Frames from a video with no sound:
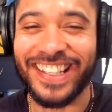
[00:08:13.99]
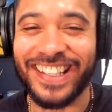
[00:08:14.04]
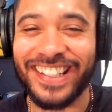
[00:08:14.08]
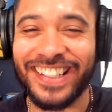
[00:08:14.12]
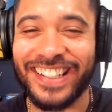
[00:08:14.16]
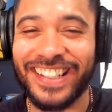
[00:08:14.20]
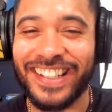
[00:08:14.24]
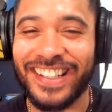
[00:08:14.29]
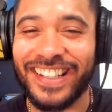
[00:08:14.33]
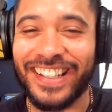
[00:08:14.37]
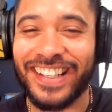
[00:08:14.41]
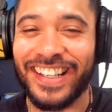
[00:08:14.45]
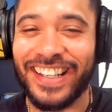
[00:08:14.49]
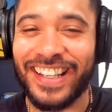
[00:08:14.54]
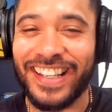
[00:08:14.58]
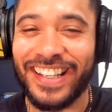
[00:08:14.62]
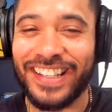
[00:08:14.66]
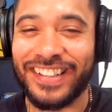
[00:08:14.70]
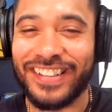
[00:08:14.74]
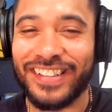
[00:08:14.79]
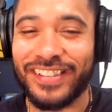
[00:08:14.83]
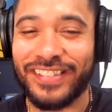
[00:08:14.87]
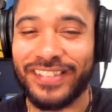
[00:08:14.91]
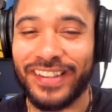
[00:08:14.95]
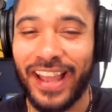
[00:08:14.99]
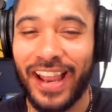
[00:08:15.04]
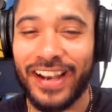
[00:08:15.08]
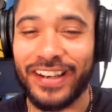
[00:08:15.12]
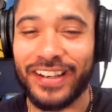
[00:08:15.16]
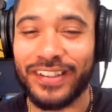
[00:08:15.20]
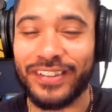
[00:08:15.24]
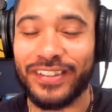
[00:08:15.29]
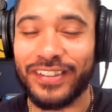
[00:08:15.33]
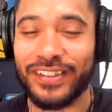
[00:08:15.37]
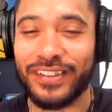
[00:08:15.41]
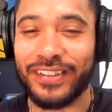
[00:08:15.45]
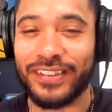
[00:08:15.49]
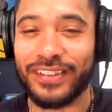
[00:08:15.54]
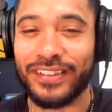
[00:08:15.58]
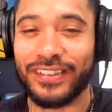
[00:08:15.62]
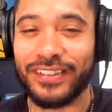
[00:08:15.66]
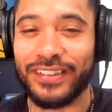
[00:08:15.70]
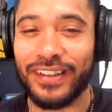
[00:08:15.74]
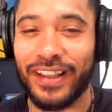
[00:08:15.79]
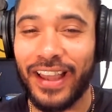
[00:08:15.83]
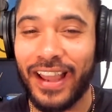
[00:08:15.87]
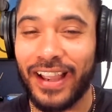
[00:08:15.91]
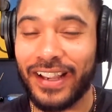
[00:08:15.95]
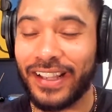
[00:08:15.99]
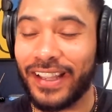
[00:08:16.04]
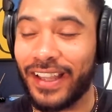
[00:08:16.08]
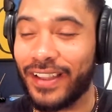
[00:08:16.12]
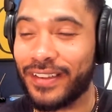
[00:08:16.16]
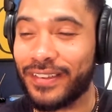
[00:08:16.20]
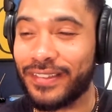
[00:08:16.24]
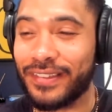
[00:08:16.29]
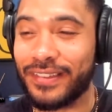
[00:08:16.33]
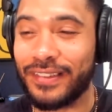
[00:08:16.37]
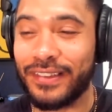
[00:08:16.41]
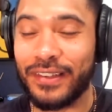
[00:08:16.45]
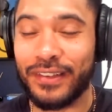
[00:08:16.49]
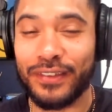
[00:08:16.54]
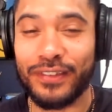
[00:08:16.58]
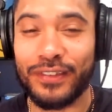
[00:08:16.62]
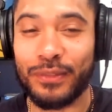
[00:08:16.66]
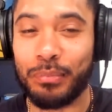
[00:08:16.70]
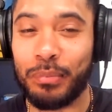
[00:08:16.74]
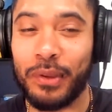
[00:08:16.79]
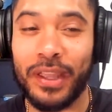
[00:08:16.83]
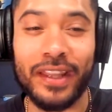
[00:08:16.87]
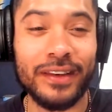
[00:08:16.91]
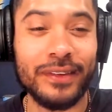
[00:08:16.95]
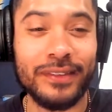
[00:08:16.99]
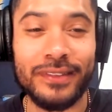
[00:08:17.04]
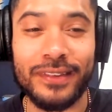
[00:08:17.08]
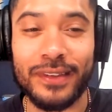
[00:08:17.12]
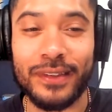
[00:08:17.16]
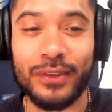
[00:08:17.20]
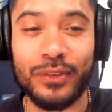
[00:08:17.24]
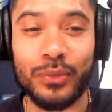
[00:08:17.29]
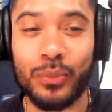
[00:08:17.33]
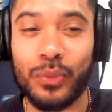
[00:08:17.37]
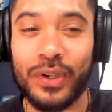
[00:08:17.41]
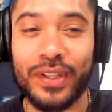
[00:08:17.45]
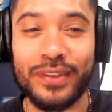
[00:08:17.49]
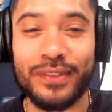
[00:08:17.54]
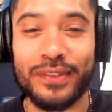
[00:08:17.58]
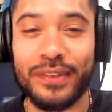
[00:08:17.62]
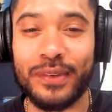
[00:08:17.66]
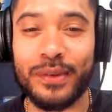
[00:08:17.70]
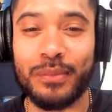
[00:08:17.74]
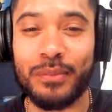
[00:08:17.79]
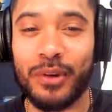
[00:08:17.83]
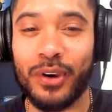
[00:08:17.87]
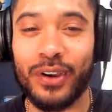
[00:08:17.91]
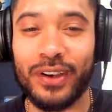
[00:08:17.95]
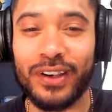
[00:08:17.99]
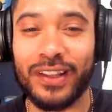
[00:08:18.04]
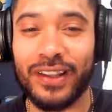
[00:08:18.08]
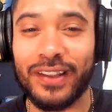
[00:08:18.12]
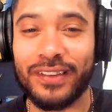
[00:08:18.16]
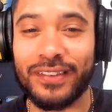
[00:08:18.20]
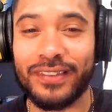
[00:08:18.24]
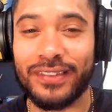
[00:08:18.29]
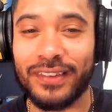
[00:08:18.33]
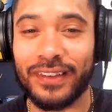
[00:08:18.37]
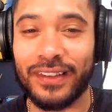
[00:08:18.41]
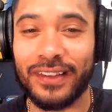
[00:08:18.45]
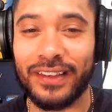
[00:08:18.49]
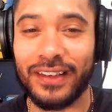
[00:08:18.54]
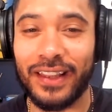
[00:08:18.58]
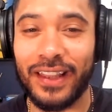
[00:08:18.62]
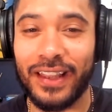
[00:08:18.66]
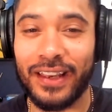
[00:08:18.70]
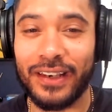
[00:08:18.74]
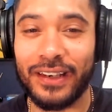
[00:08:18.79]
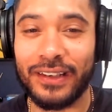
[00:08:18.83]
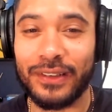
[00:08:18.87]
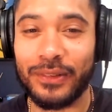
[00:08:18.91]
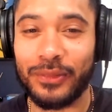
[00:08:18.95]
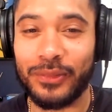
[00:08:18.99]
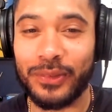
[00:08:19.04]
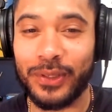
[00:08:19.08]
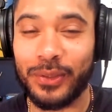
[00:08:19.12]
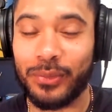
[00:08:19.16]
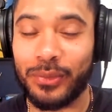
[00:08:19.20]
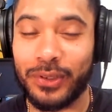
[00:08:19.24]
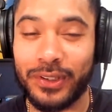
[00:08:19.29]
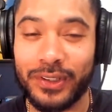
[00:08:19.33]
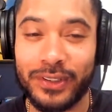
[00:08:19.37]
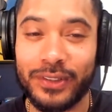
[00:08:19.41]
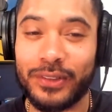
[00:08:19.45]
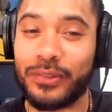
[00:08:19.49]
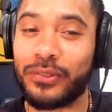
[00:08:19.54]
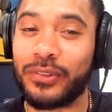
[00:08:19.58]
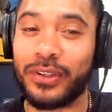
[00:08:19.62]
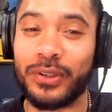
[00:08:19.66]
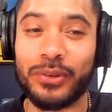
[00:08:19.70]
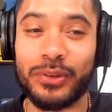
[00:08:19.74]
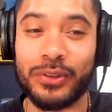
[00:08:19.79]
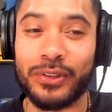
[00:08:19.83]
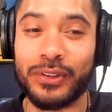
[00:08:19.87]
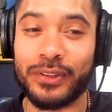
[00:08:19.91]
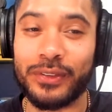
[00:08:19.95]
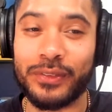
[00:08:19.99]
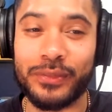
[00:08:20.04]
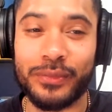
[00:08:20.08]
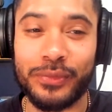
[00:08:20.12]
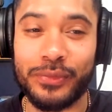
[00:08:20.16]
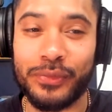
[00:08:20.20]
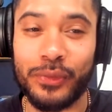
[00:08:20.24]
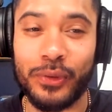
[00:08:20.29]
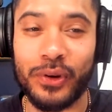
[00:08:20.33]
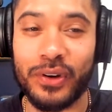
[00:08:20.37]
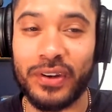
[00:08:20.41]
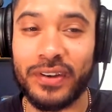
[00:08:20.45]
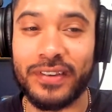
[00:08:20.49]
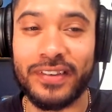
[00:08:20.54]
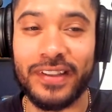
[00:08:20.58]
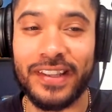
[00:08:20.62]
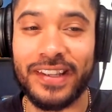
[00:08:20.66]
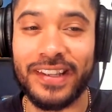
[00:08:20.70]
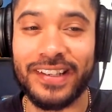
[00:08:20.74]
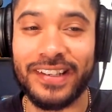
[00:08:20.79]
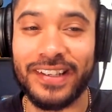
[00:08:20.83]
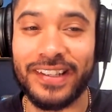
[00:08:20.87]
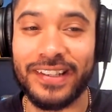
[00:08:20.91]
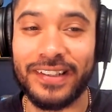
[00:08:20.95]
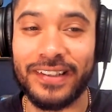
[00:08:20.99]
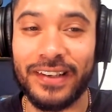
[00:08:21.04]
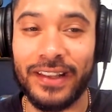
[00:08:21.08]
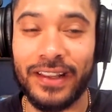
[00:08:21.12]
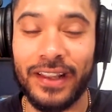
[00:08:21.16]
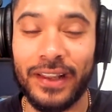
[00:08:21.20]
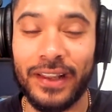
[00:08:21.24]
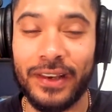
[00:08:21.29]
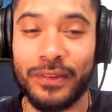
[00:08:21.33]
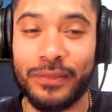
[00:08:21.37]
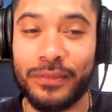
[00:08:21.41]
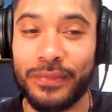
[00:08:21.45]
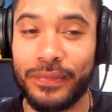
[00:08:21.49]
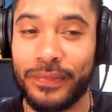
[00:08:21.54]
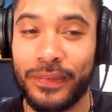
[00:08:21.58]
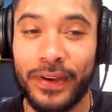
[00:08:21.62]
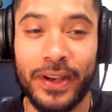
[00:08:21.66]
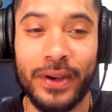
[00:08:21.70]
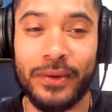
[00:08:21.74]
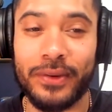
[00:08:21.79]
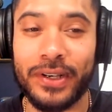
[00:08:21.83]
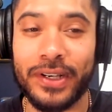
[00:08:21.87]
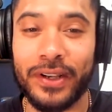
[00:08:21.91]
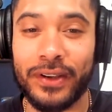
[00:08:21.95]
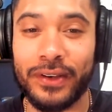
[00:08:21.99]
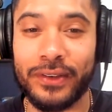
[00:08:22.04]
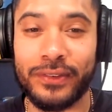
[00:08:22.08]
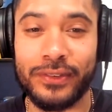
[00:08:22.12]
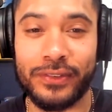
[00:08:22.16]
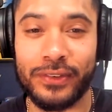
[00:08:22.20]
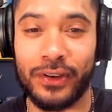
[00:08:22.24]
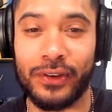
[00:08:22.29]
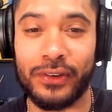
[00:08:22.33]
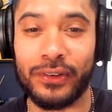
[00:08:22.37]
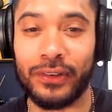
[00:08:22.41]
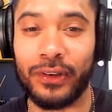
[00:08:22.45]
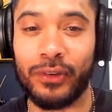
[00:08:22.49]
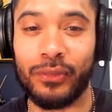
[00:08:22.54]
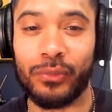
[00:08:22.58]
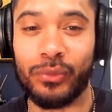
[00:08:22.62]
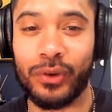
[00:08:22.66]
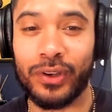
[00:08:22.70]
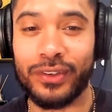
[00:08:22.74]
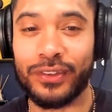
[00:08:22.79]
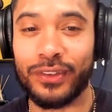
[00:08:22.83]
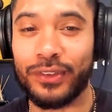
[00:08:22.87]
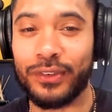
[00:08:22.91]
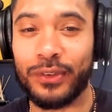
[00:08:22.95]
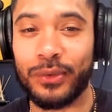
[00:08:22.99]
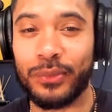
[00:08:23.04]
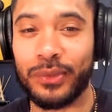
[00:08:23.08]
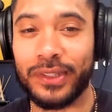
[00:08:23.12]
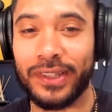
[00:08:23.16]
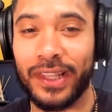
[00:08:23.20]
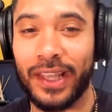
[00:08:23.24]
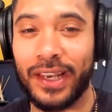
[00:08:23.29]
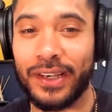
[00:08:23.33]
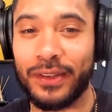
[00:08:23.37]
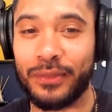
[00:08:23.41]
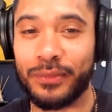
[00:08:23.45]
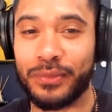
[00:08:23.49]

he decided to, I guess, dispense his wisdom on us. And we were 14 and very uncertain of what to do with that